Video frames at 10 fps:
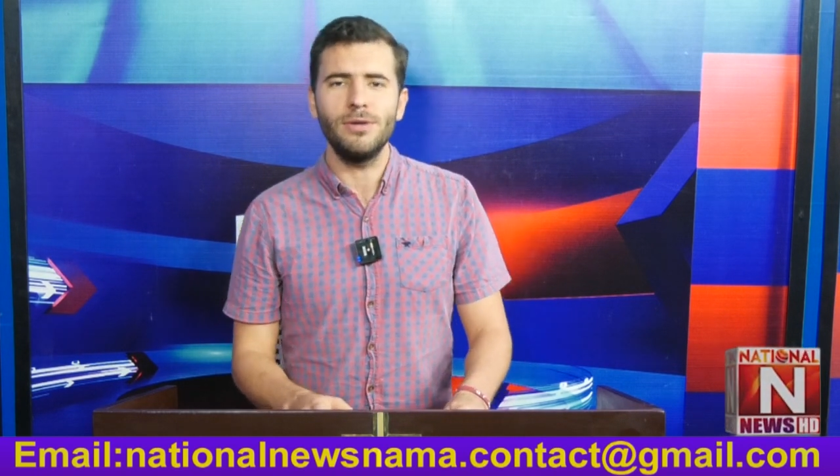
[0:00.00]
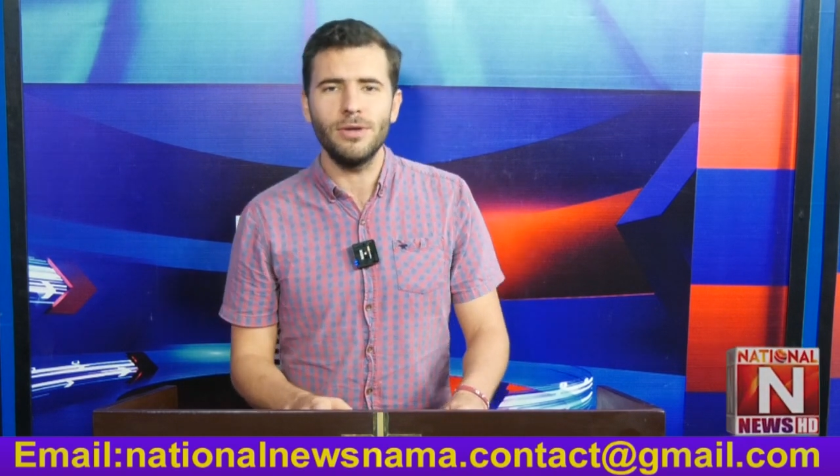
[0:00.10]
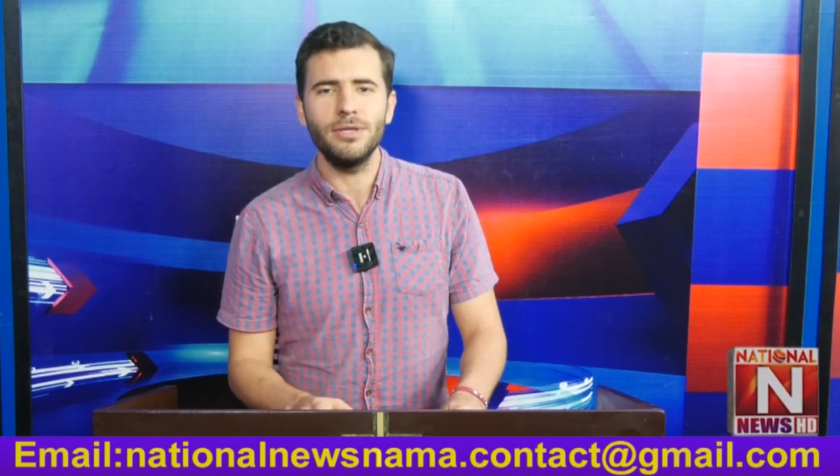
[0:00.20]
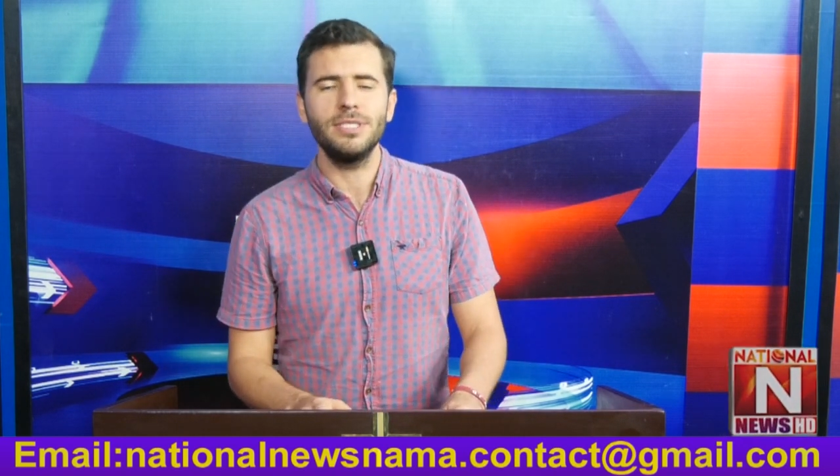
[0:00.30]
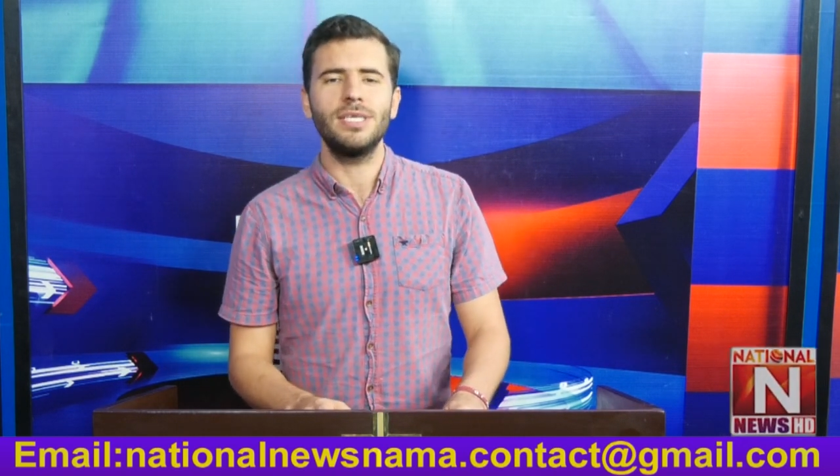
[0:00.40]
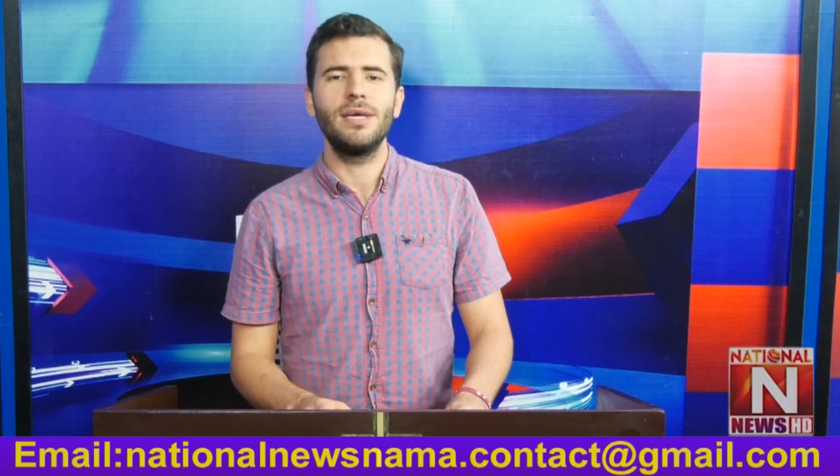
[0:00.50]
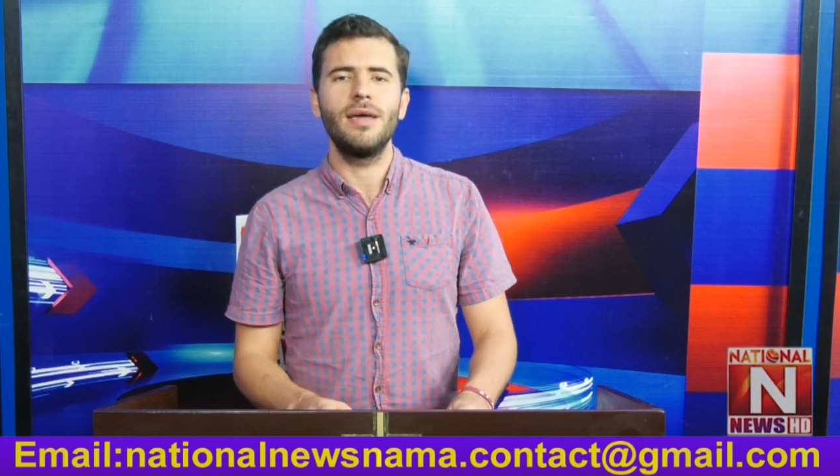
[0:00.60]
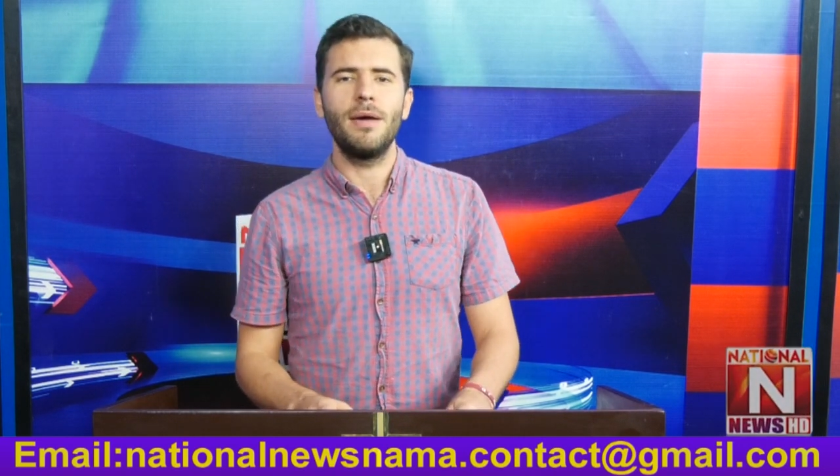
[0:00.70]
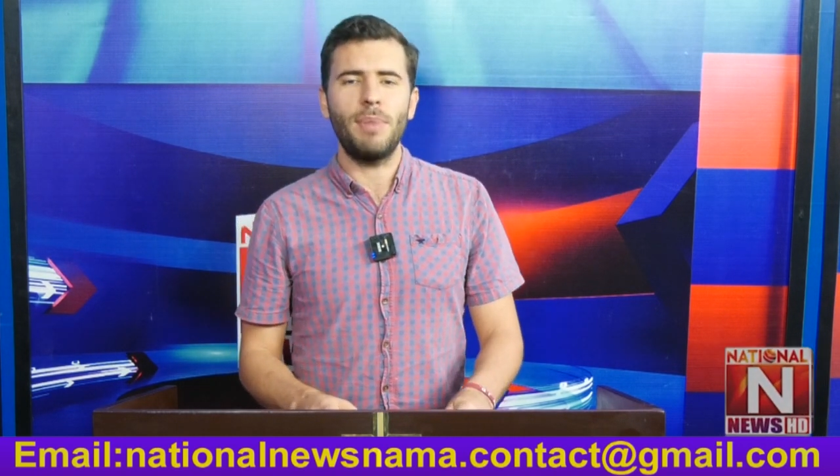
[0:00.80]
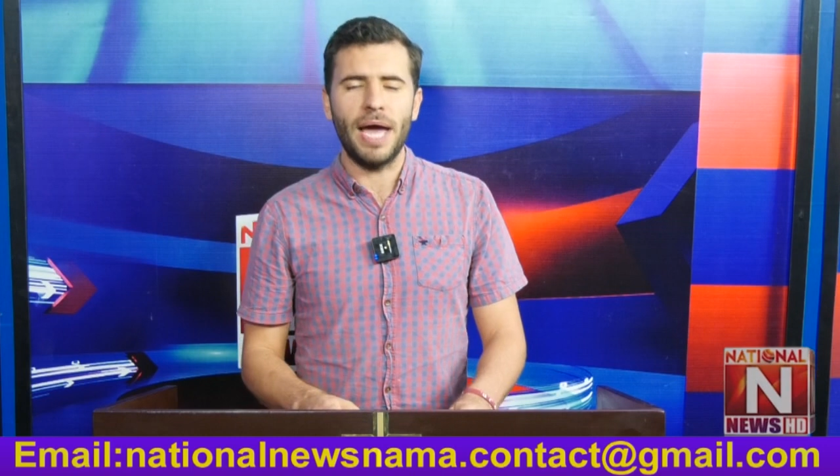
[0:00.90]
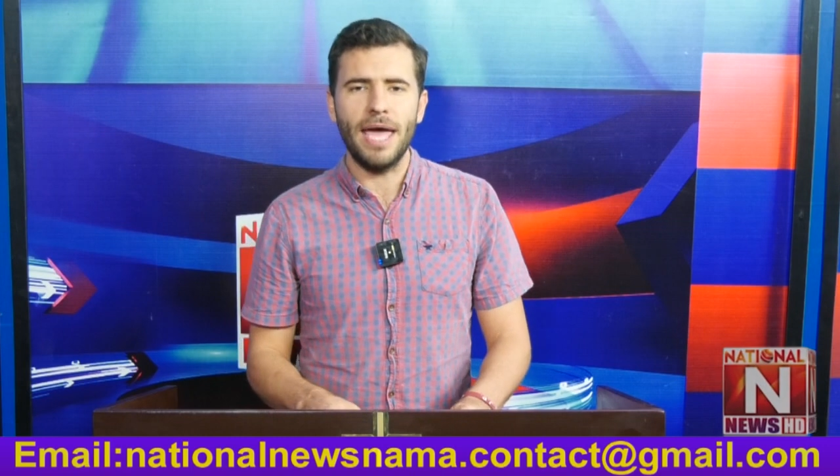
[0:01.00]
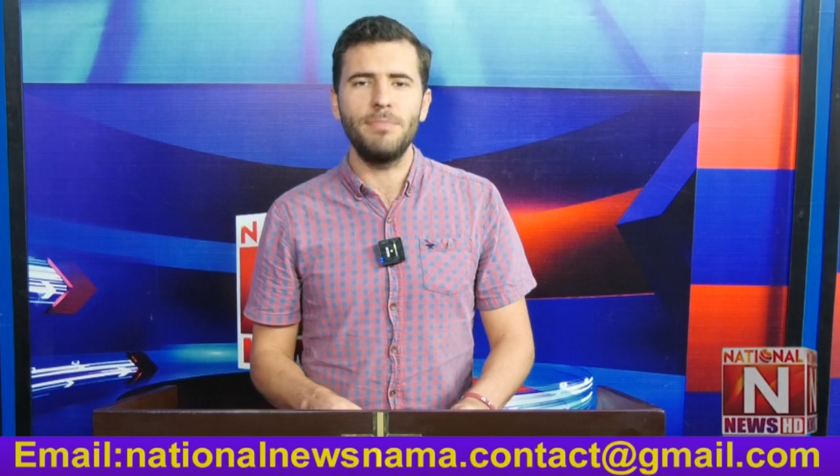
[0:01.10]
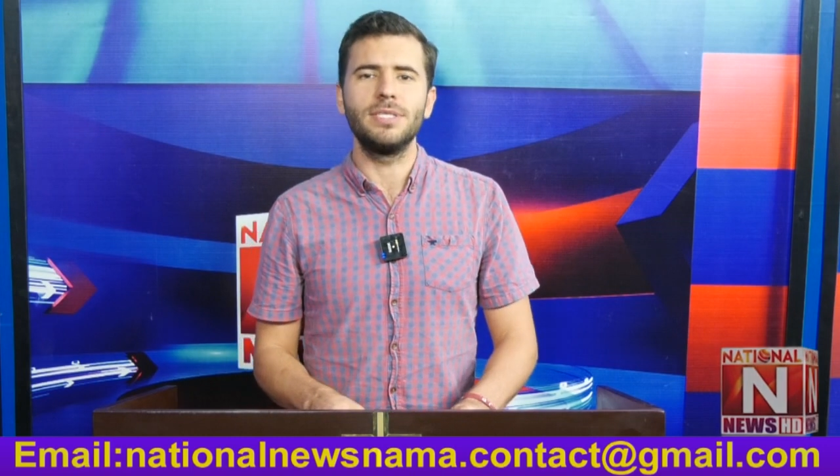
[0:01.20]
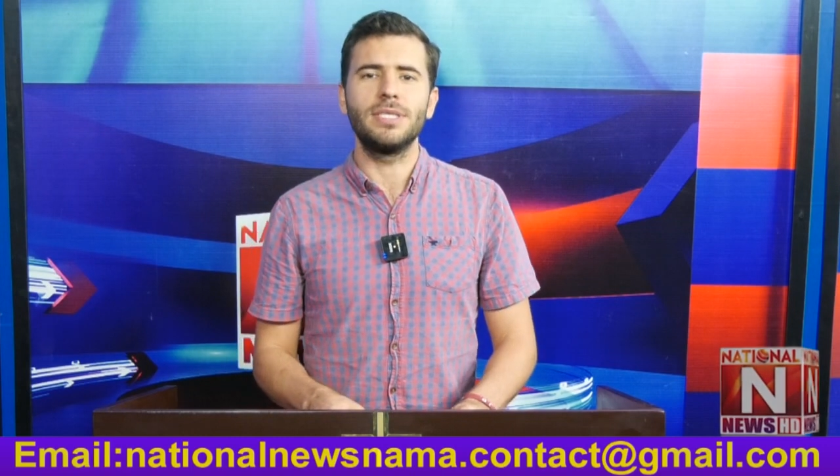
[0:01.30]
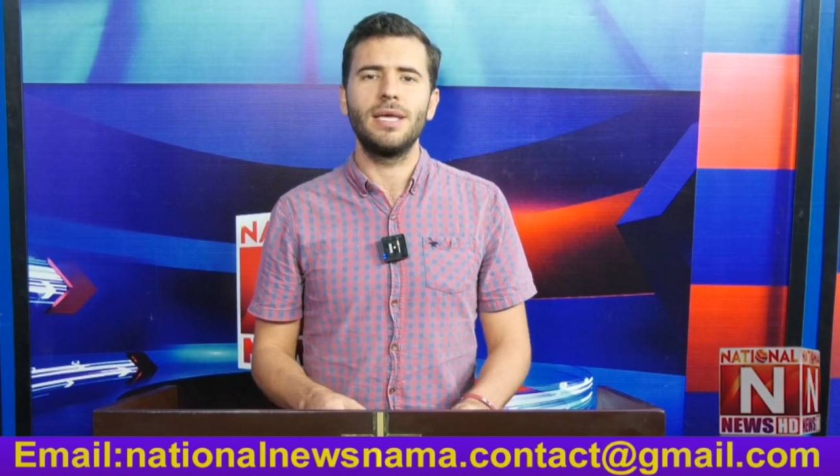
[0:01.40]
learnt by
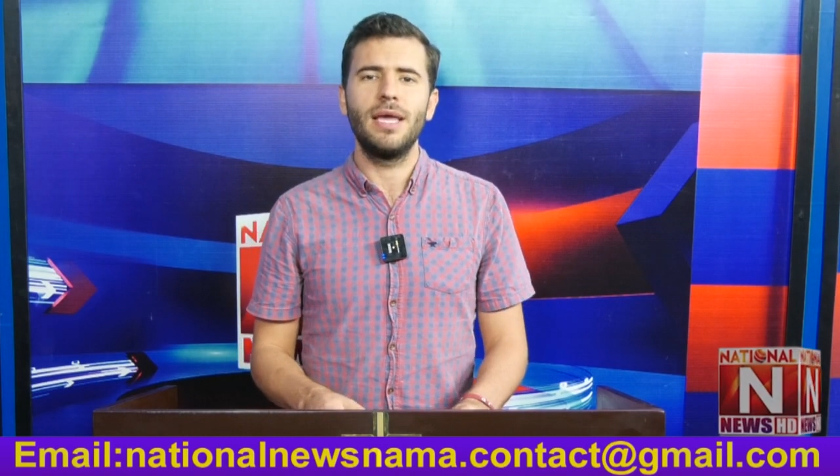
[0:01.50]
habit.